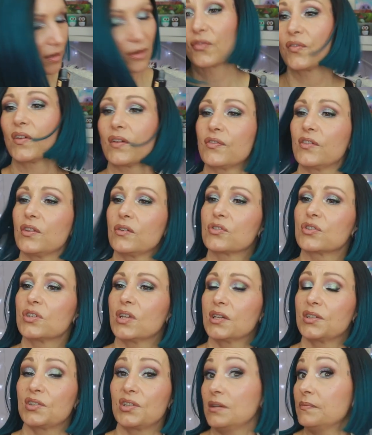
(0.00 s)
I don't know, 50 or
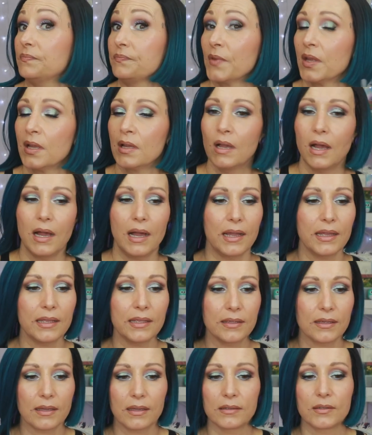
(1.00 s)
60.
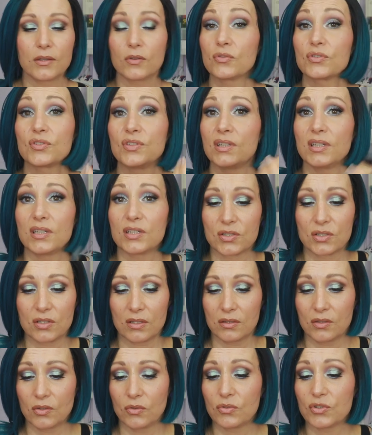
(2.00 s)
I uh, use these
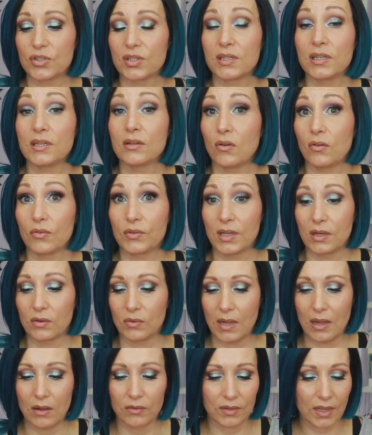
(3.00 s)
usually all
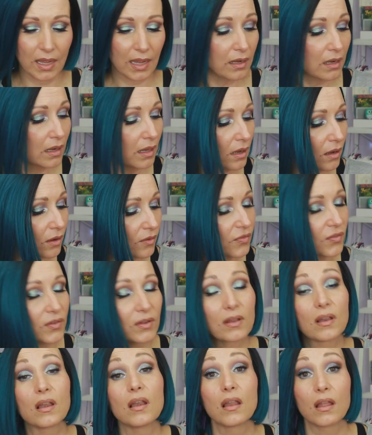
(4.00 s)
year round. I love,
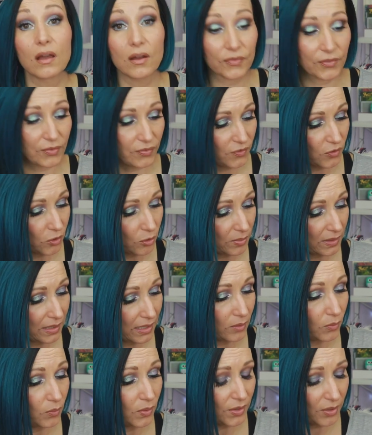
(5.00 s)
love the
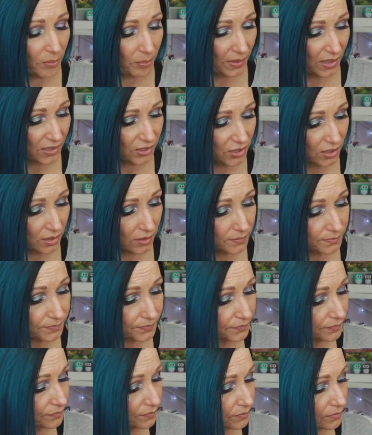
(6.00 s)
formula with a passion.
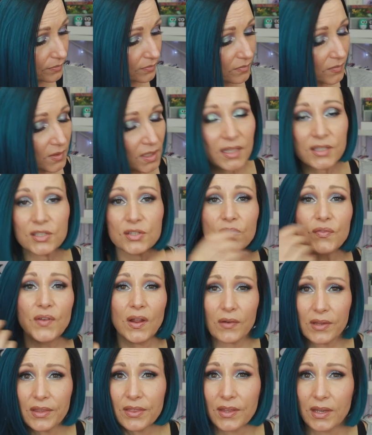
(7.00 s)
It's a
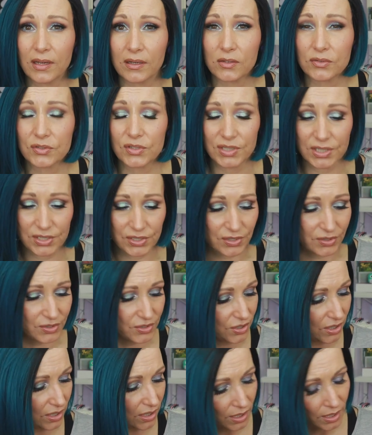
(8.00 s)
very thin
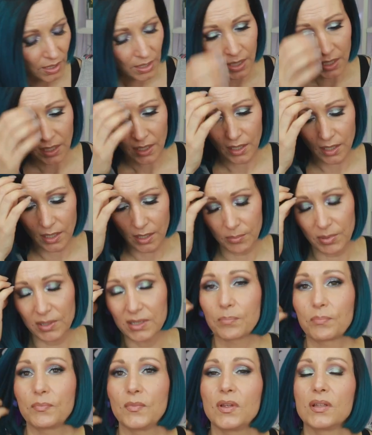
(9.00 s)
consistency, uh,
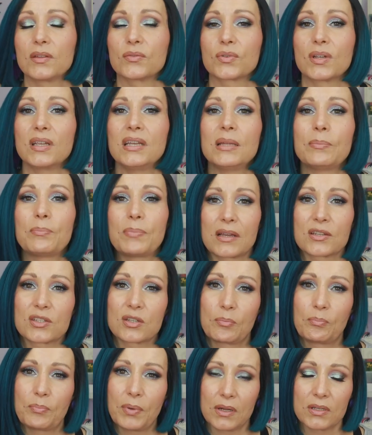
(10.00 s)
but it, it really
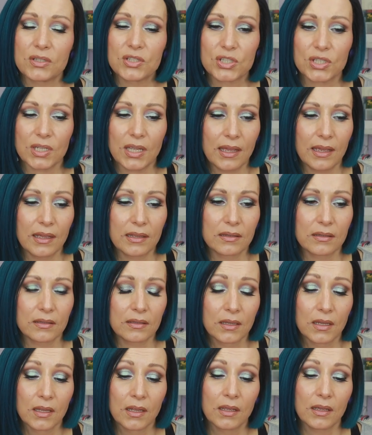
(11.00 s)
packs a punch.
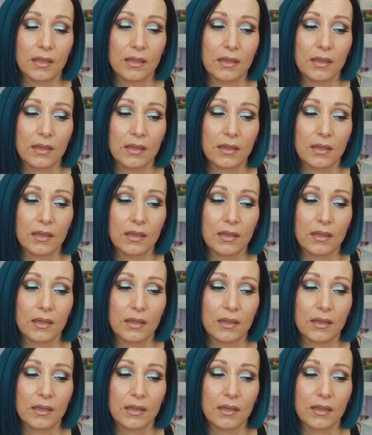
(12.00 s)
And